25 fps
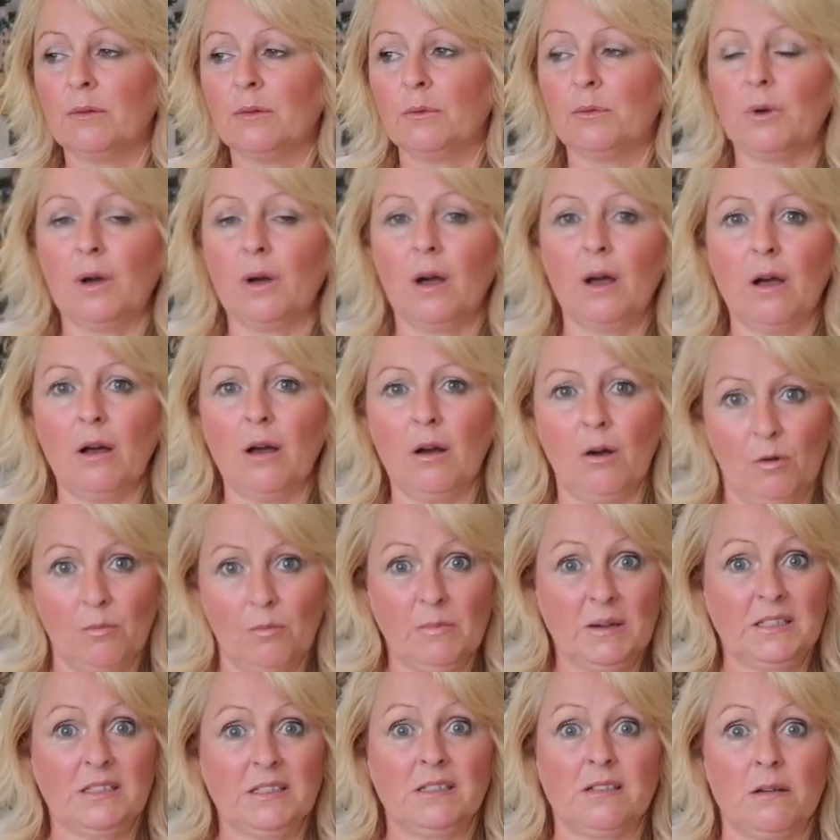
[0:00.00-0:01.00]
on
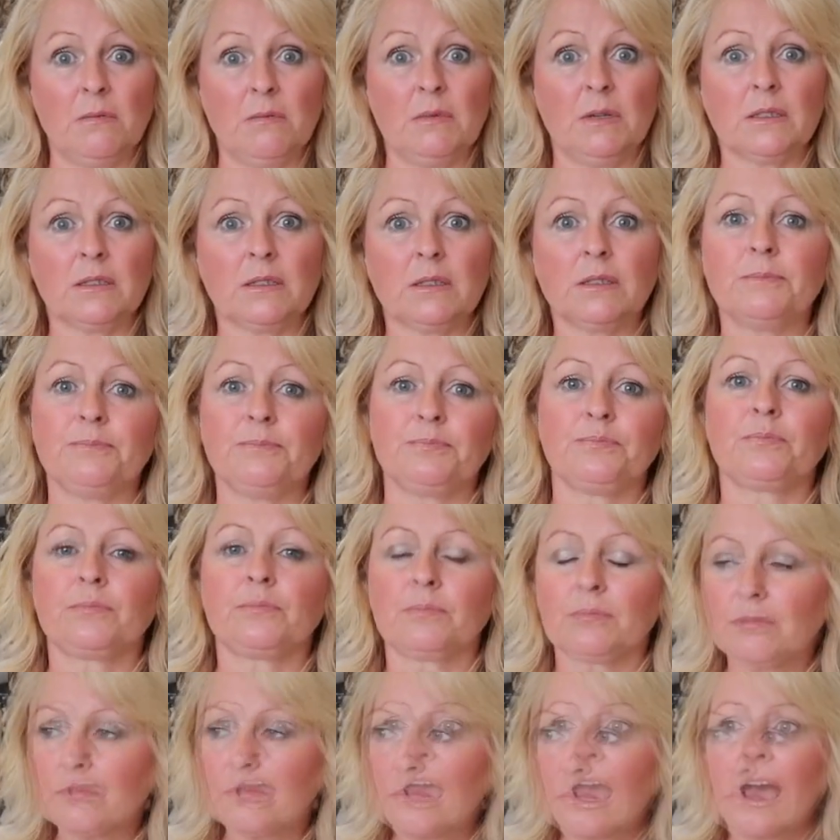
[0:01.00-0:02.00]
my stomach.
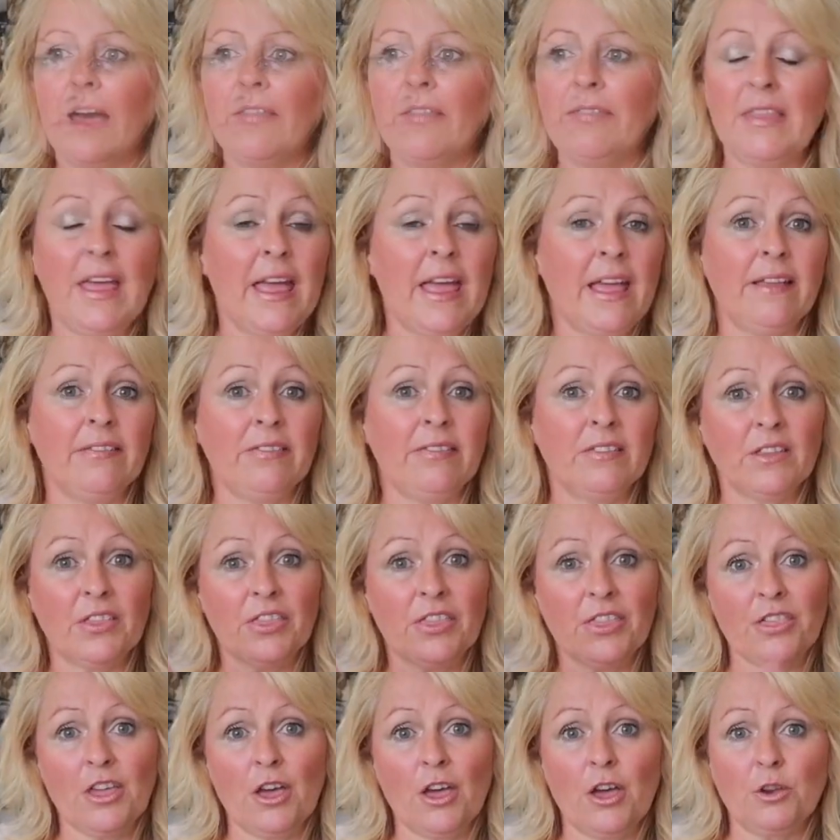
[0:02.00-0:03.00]
And then the
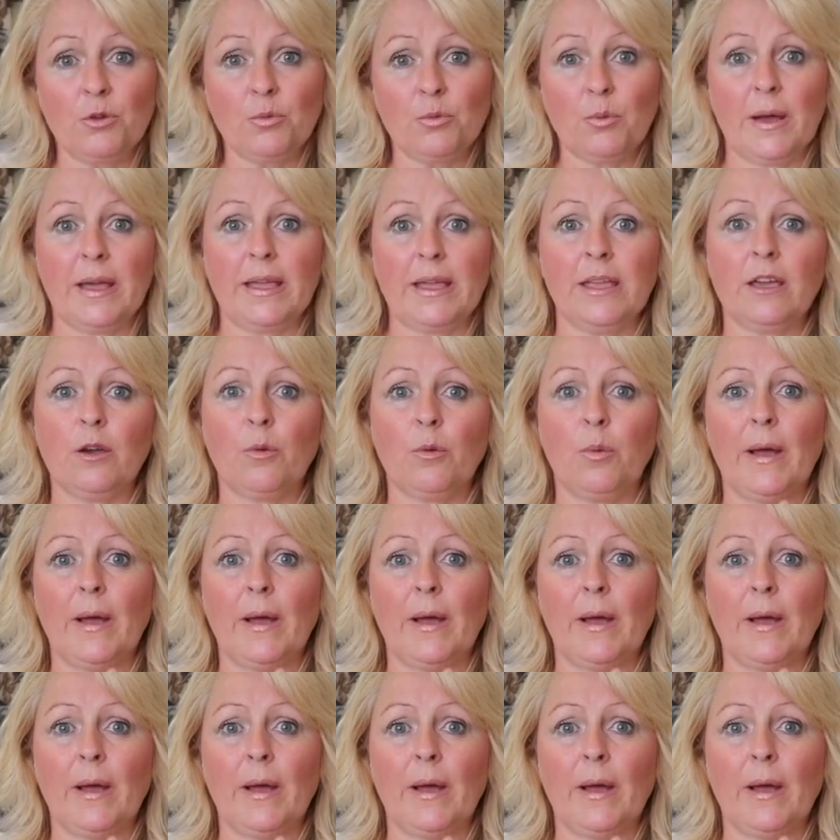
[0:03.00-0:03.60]
third week,